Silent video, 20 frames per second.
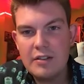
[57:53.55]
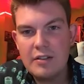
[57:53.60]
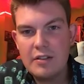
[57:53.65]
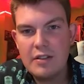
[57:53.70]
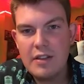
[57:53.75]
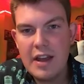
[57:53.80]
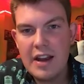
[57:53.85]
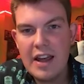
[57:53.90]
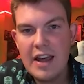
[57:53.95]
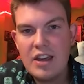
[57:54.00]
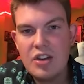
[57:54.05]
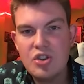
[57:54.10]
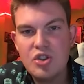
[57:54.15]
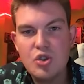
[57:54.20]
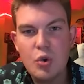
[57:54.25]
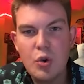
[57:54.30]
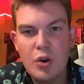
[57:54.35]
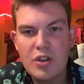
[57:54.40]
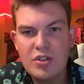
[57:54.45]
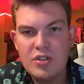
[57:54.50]
that I
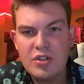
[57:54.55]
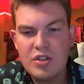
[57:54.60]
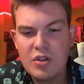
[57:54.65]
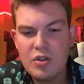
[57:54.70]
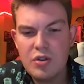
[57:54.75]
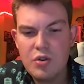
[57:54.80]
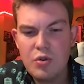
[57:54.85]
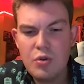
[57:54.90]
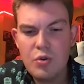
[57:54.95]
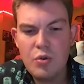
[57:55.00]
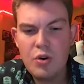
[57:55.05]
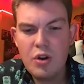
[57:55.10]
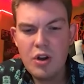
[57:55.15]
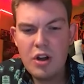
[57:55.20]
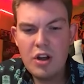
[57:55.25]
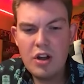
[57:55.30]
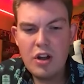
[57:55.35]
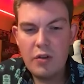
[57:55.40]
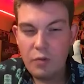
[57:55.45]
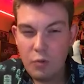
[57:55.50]
enjoyed too,
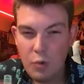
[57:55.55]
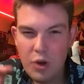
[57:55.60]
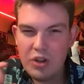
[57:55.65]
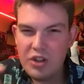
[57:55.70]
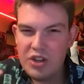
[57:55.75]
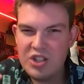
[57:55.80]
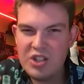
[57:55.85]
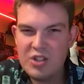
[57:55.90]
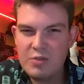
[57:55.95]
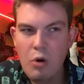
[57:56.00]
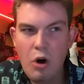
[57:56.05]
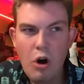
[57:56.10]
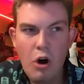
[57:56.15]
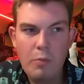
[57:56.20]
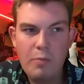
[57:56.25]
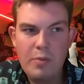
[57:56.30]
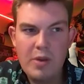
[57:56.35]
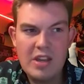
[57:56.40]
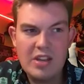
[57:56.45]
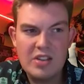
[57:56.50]
really small
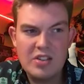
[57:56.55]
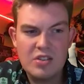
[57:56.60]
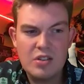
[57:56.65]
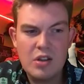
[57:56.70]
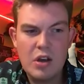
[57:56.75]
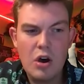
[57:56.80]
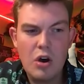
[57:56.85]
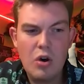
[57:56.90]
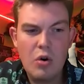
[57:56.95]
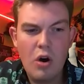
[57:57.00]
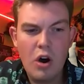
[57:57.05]
piece though,